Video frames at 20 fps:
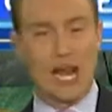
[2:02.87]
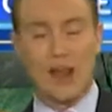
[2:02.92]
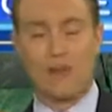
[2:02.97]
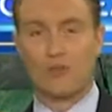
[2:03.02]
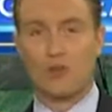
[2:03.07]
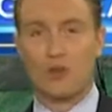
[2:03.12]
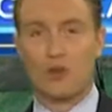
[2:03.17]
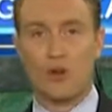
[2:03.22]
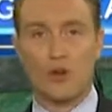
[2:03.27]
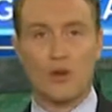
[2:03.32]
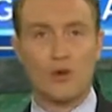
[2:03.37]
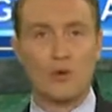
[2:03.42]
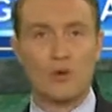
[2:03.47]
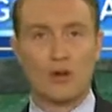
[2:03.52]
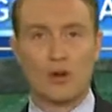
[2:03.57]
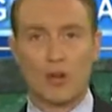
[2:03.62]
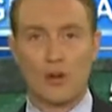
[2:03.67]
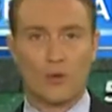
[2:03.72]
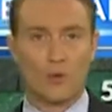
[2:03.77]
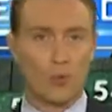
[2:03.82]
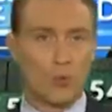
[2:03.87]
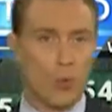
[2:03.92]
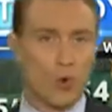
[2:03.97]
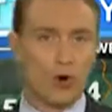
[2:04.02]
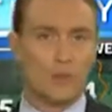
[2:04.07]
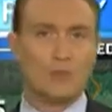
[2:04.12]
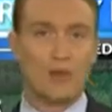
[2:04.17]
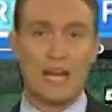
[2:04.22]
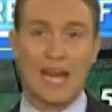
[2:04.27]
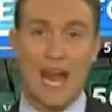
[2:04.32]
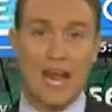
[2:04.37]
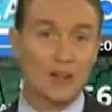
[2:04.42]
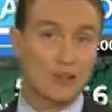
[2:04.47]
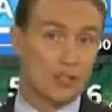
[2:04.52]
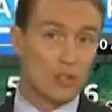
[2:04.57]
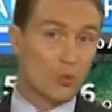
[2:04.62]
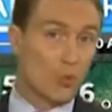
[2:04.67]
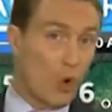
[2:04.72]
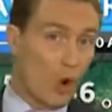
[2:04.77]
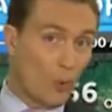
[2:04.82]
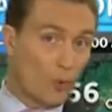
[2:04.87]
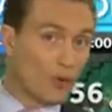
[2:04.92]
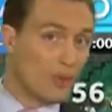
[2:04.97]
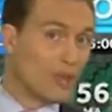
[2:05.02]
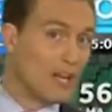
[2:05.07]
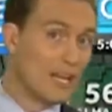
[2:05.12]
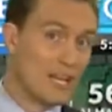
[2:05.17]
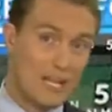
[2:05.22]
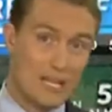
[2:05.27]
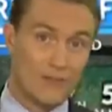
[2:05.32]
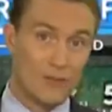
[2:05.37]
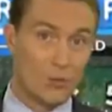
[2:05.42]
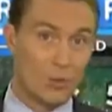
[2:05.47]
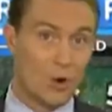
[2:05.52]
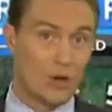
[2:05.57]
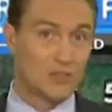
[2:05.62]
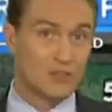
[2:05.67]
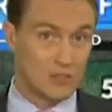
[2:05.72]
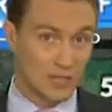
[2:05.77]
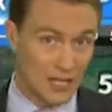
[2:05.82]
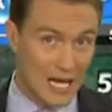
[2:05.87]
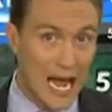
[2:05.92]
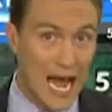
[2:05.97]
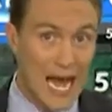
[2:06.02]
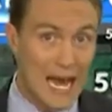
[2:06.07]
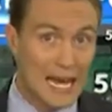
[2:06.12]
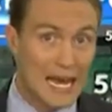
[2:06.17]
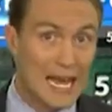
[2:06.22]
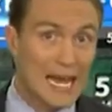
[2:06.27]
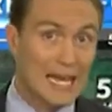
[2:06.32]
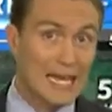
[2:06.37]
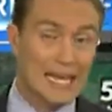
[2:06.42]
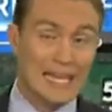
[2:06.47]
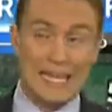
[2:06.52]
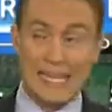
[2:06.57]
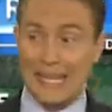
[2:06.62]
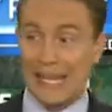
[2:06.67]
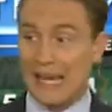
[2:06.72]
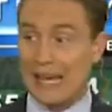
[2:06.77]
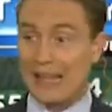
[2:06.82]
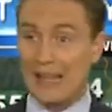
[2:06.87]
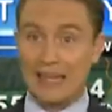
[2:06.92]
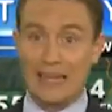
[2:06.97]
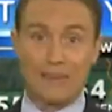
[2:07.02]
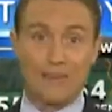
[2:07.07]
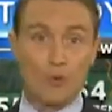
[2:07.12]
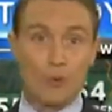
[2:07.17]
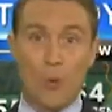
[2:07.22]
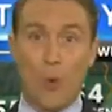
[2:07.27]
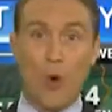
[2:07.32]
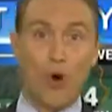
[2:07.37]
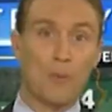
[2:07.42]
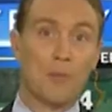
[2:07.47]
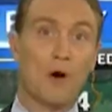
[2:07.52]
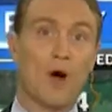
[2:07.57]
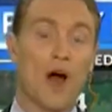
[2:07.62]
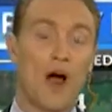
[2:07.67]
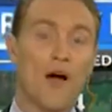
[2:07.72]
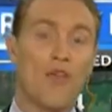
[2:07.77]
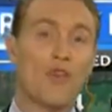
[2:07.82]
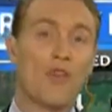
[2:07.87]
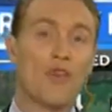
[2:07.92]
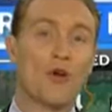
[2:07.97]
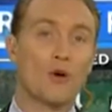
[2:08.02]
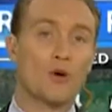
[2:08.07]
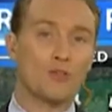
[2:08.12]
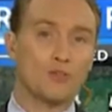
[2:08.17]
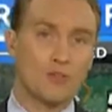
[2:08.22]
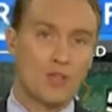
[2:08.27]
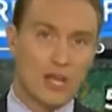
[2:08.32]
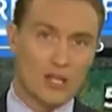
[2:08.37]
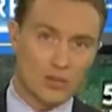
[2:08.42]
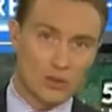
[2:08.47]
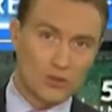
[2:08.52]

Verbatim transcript: afternoon, another warm day, actually warmer than it even was today, and then even warmer on Thursday.